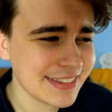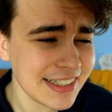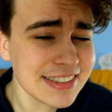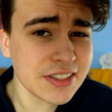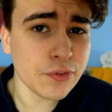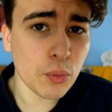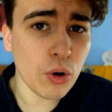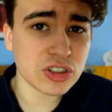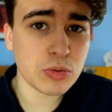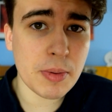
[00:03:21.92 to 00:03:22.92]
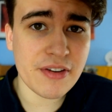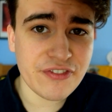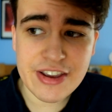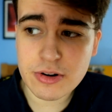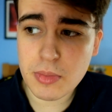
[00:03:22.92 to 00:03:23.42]
And since Civil War is one of my
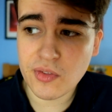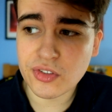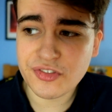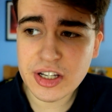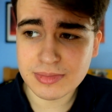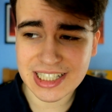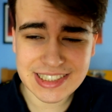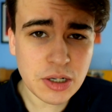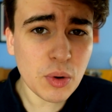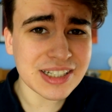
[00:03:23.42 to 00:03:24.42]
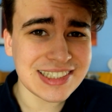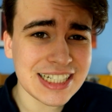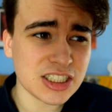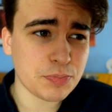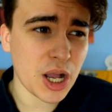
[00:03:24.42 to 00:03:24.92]
favorite Marvel films. I didn't want to see
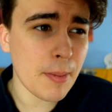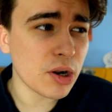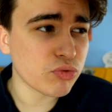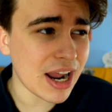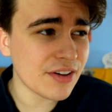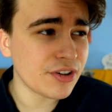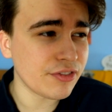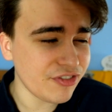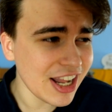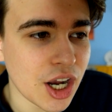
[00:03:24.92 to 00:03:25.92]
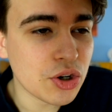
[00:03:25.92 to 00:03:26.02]
it just become an irrelevant filler.